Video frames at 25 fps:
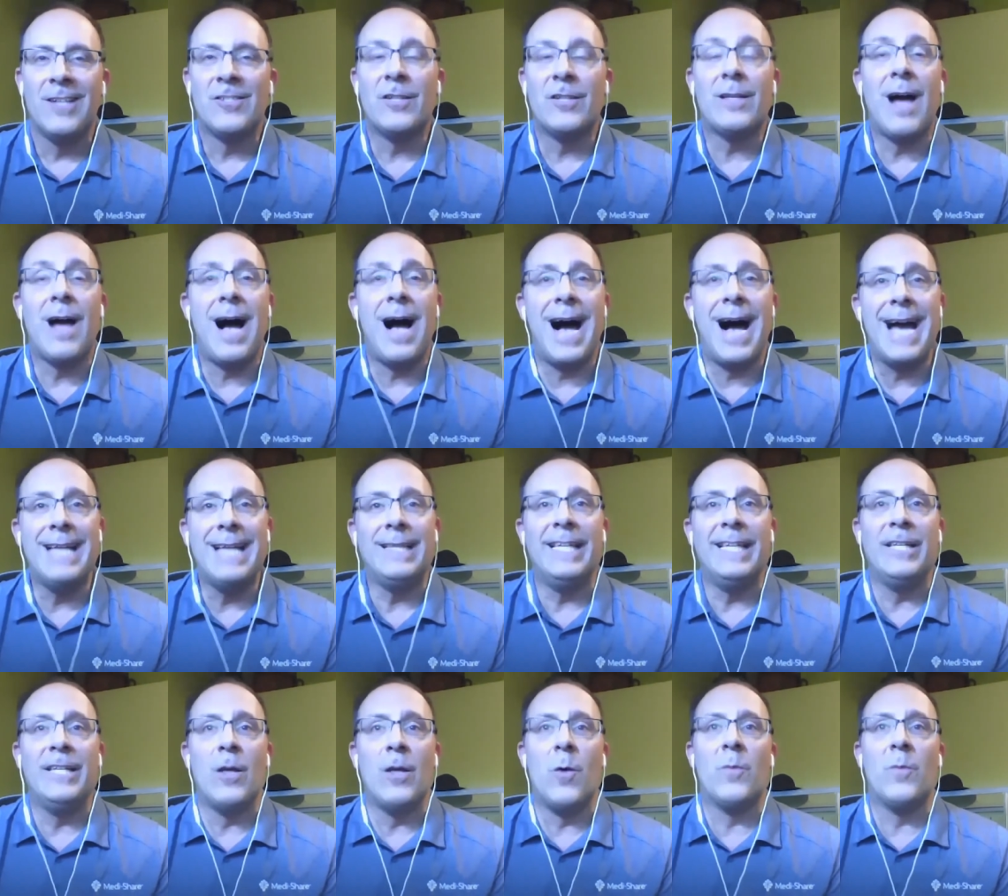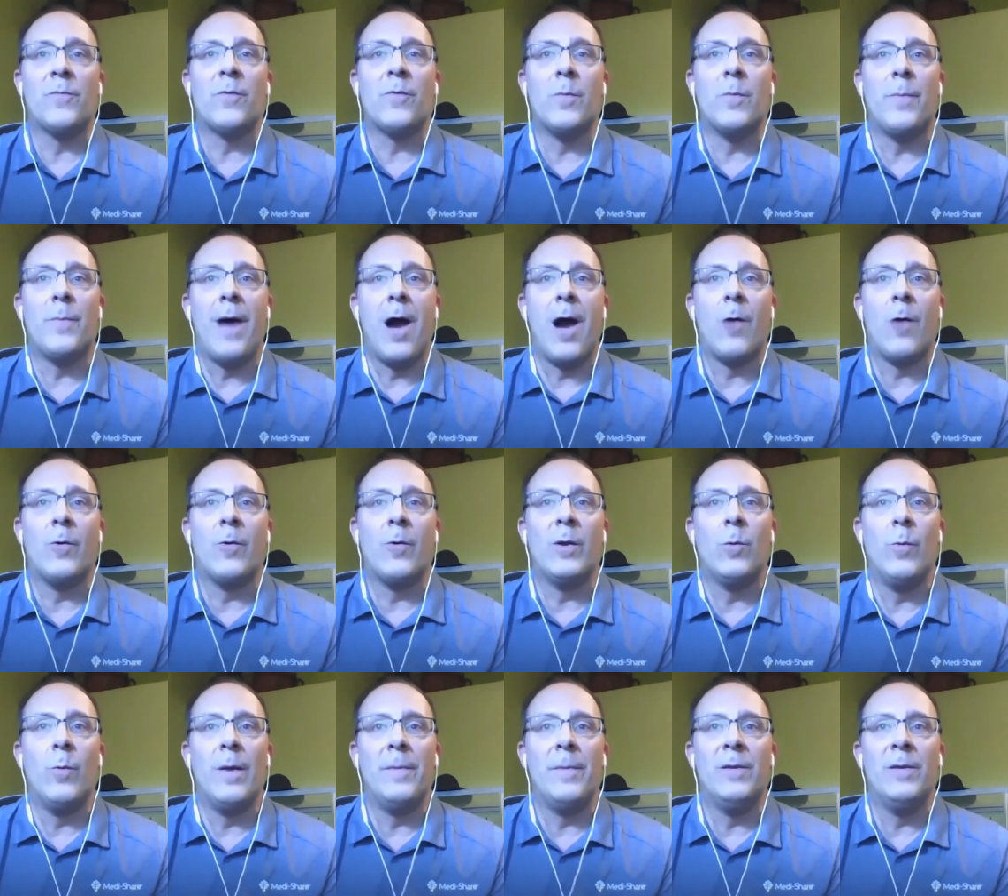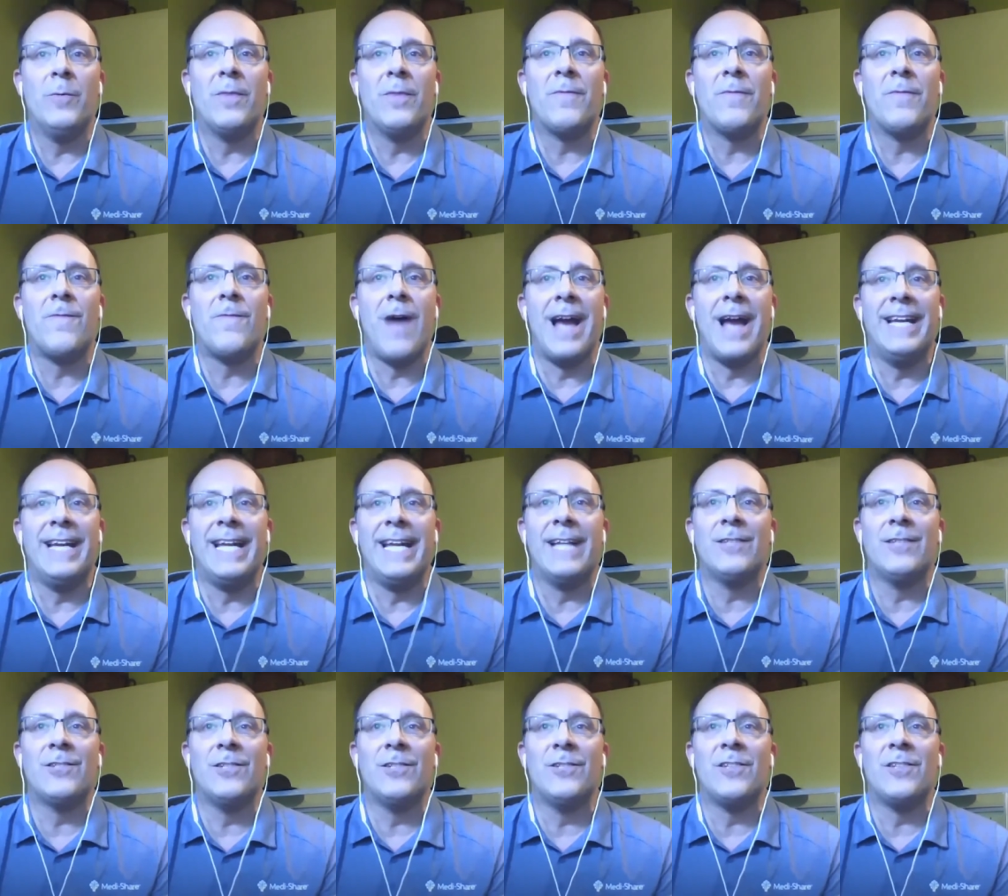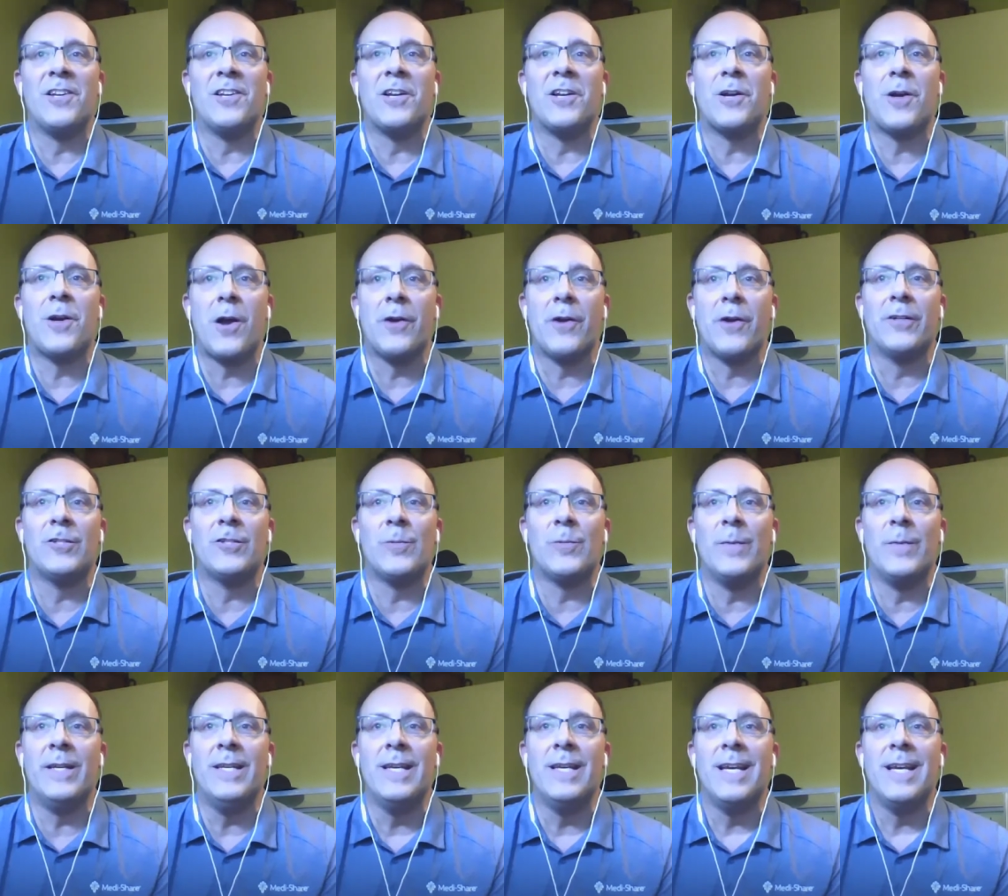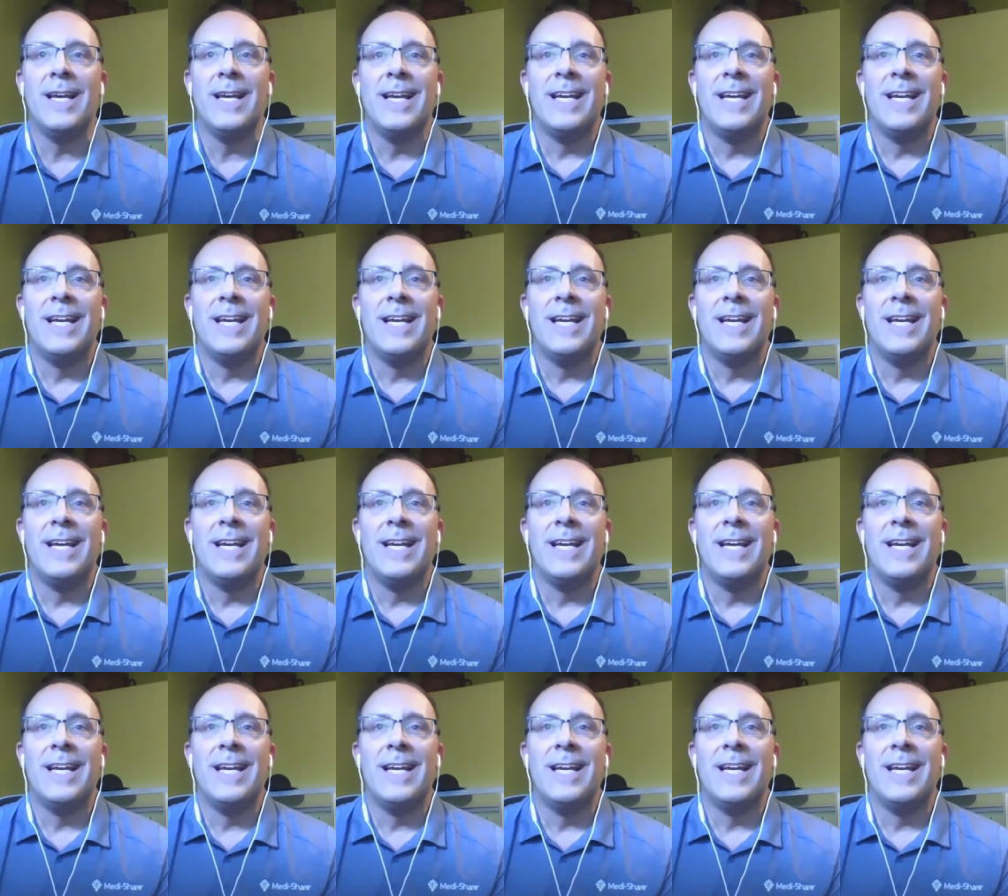She's highly known for empowering women with finances and encouragement.